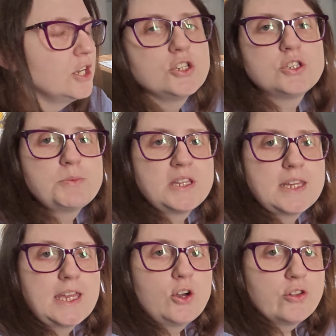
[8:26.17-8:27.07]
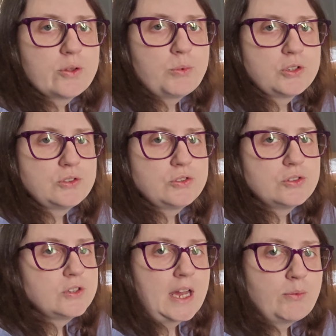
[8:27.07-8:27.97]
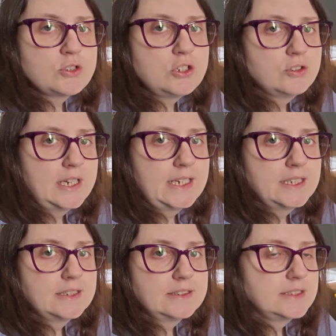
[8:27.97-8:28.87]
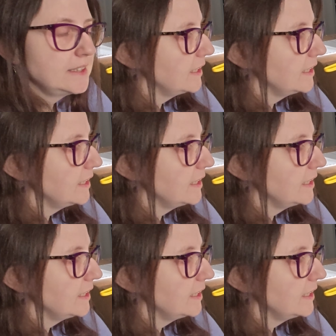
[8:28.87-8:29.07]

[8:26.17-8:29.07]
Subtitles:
Some of the other ones that I was looking at